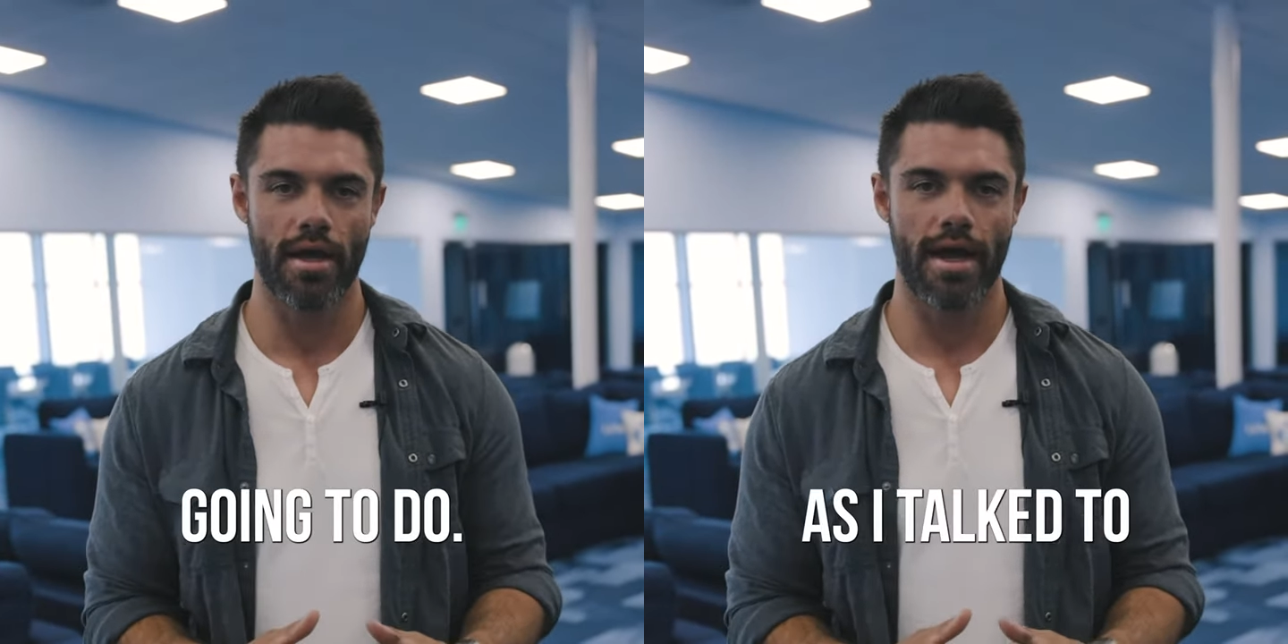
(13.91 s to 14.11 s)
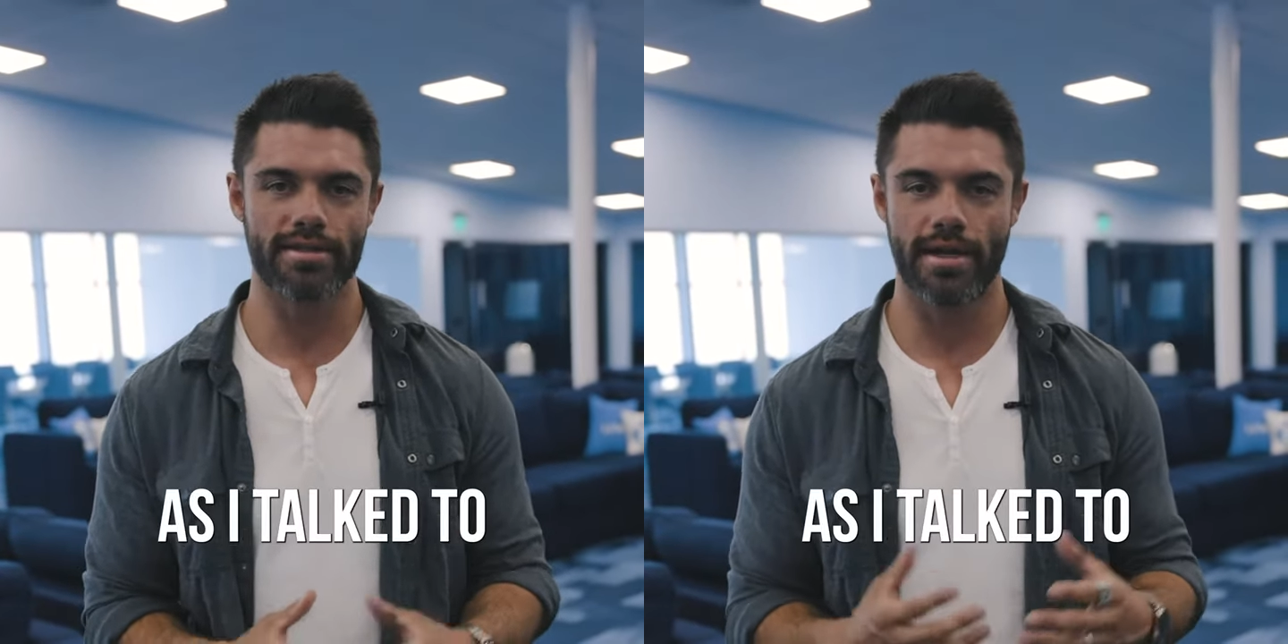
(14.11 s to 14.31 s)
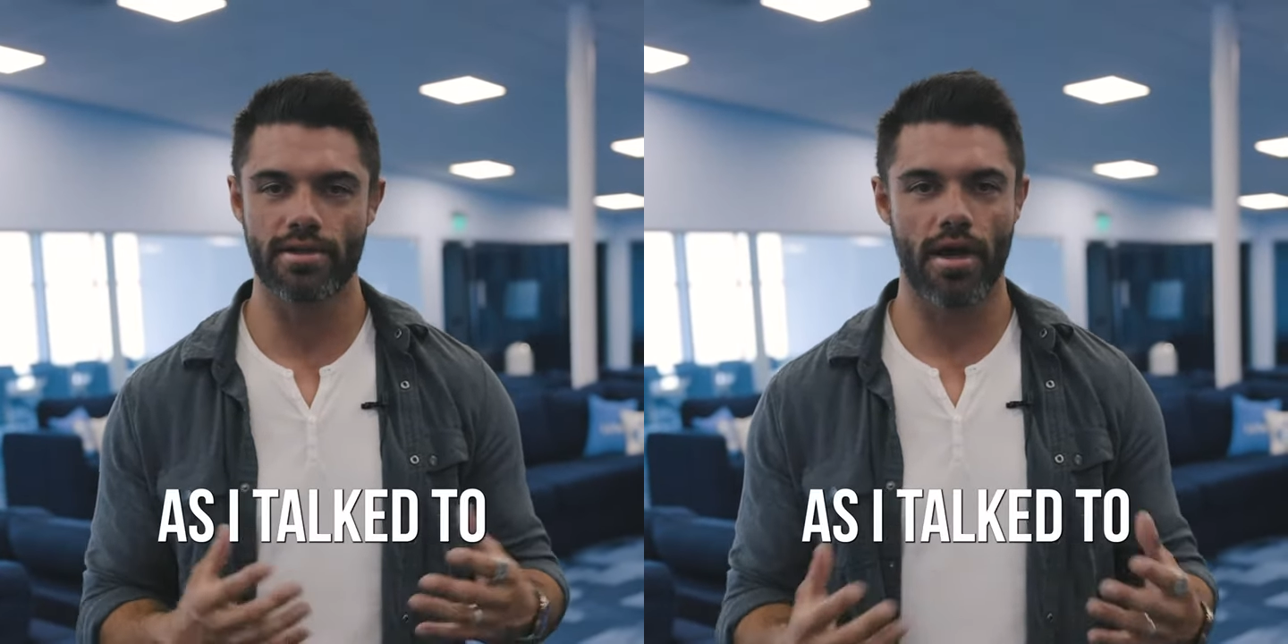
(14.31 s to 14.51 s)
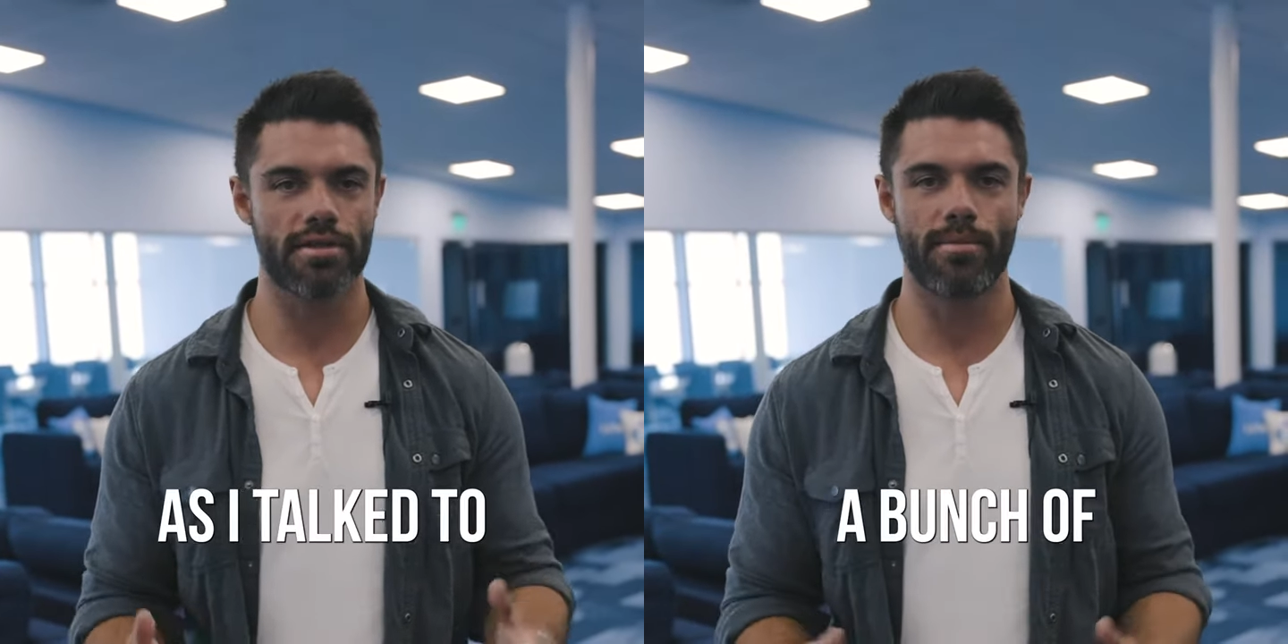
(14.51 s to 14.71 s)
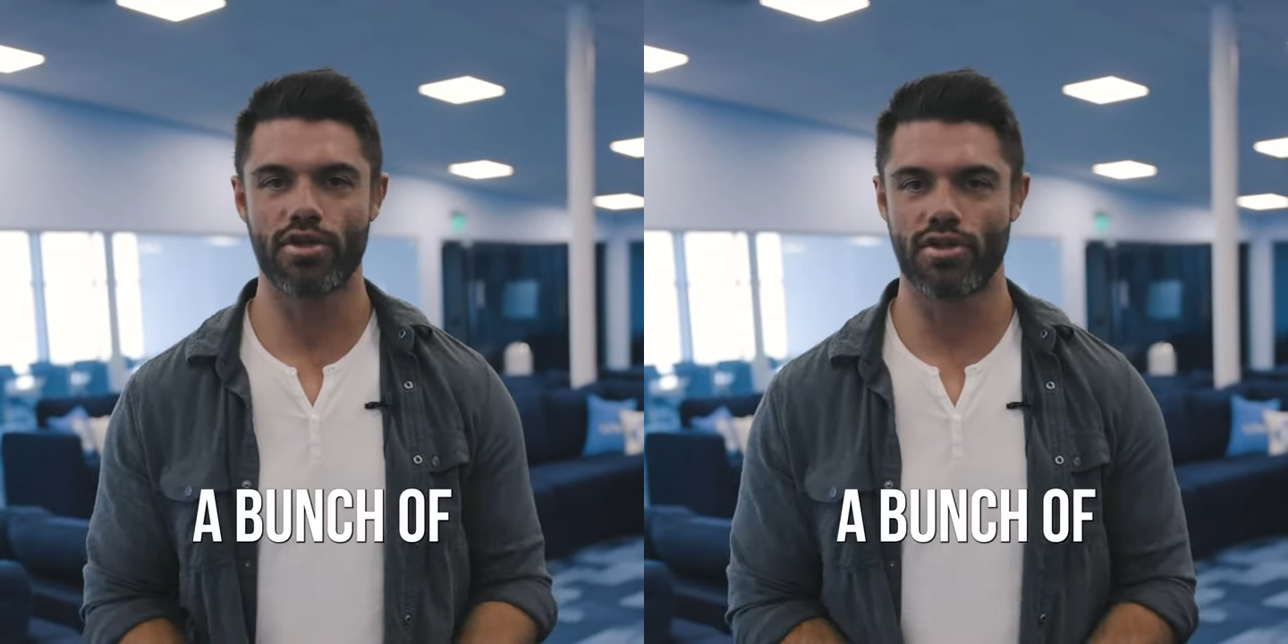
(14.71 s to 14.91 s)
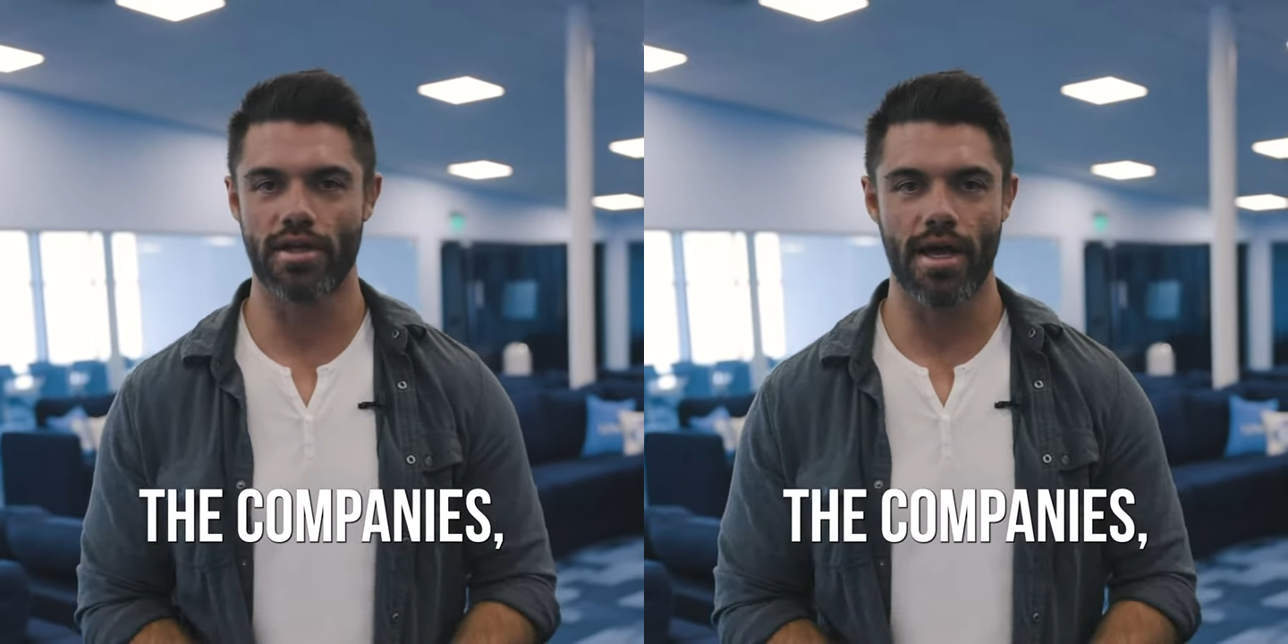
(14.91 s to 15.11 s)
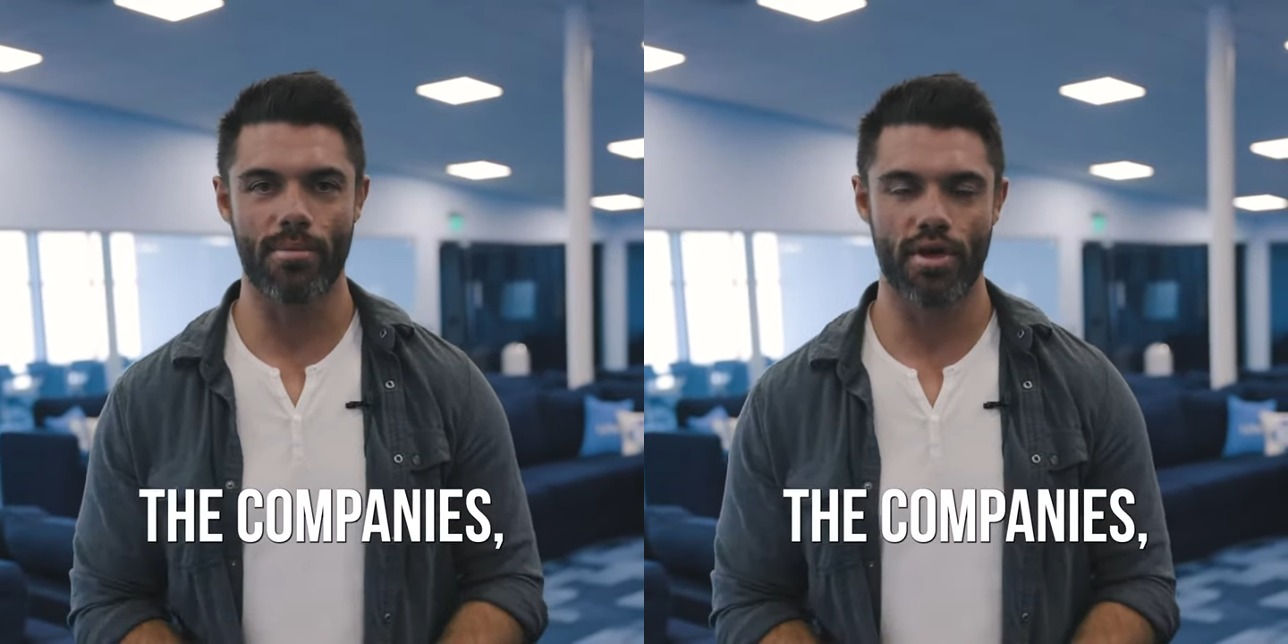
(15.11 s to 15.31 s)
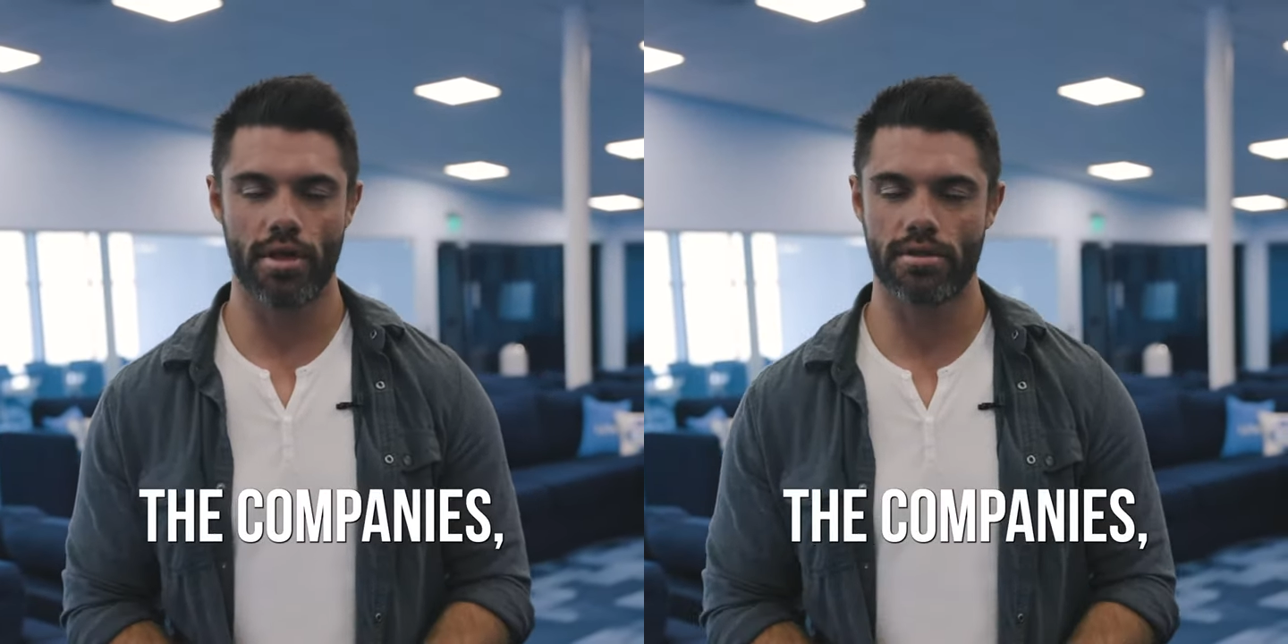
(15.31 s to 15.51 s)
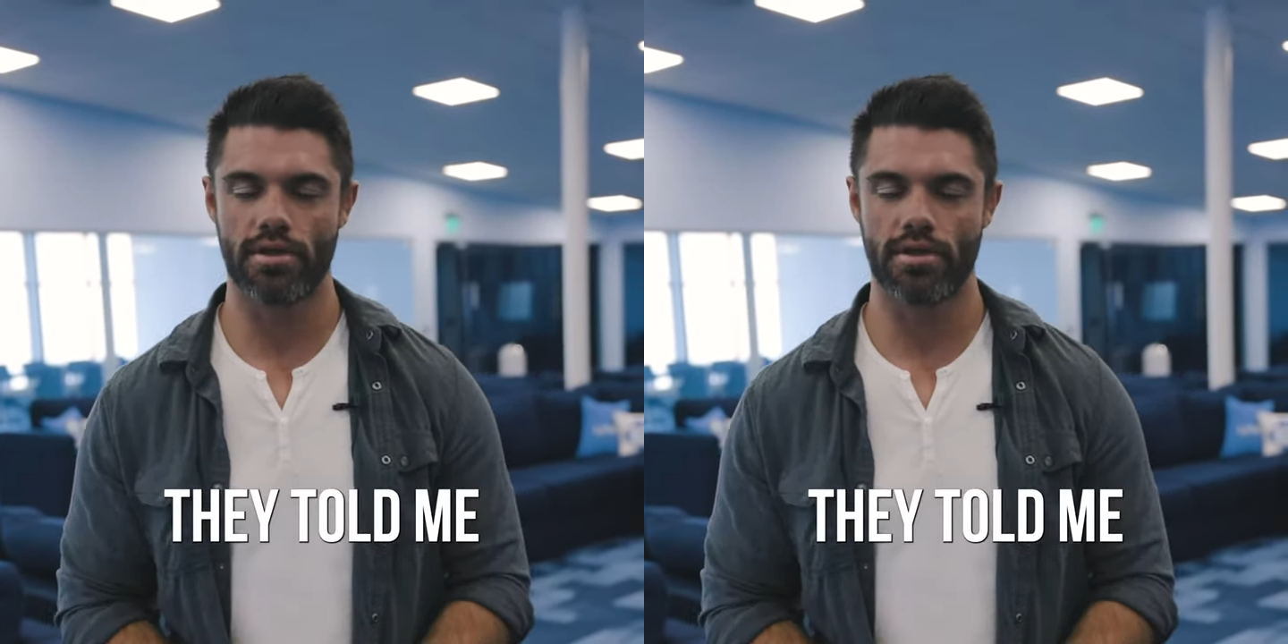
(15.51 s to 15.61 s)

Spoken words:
As I talked to a bunch of the companies,